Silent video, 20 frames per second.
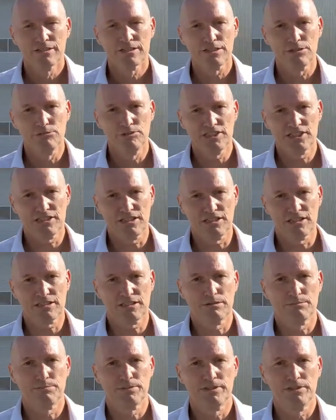So we
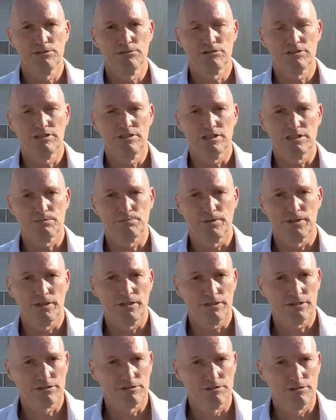started producing this
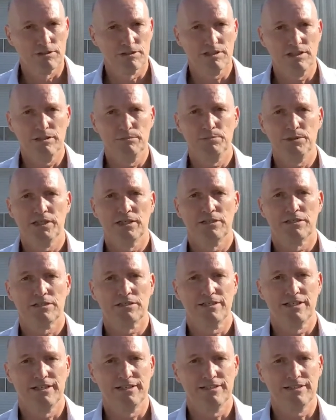product called
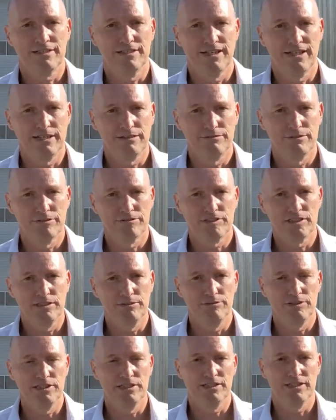EP199 with
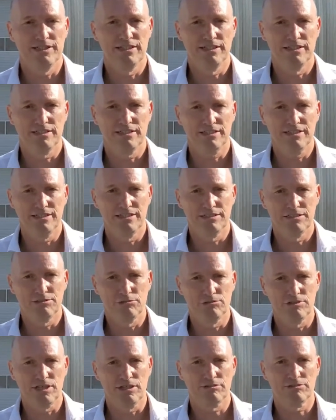seaweed in it in
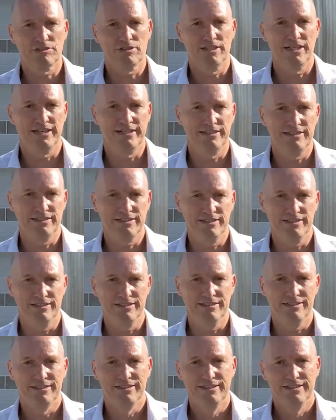
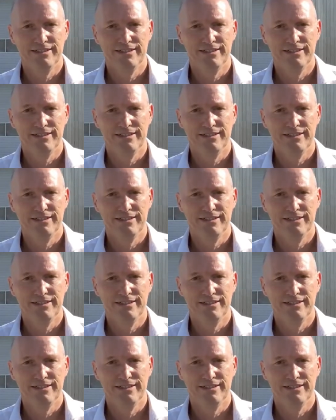2019.